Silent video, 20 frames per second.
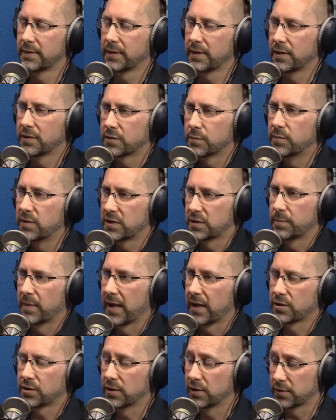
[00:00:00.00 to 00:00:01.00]
It's a
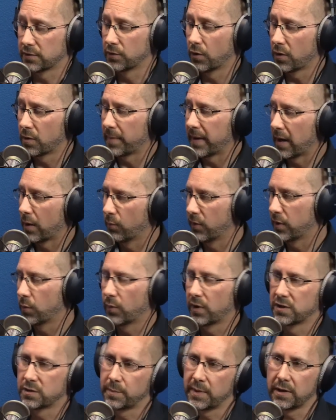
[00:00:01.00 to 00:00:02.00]
mismatch. And it's not about whether
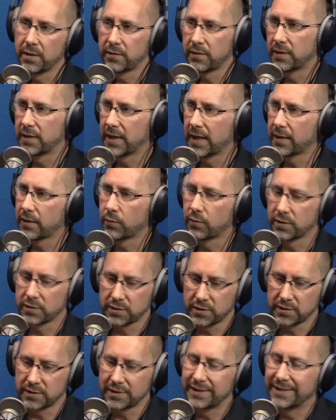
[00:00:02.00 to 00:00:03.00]
one's better than the other. It's
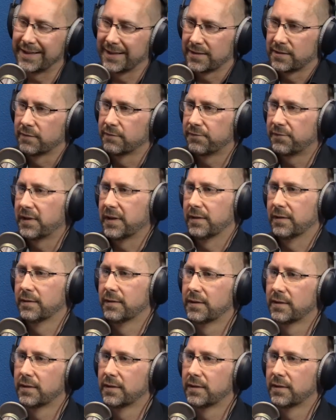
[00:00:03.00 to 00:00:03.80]
just it doesn't fit.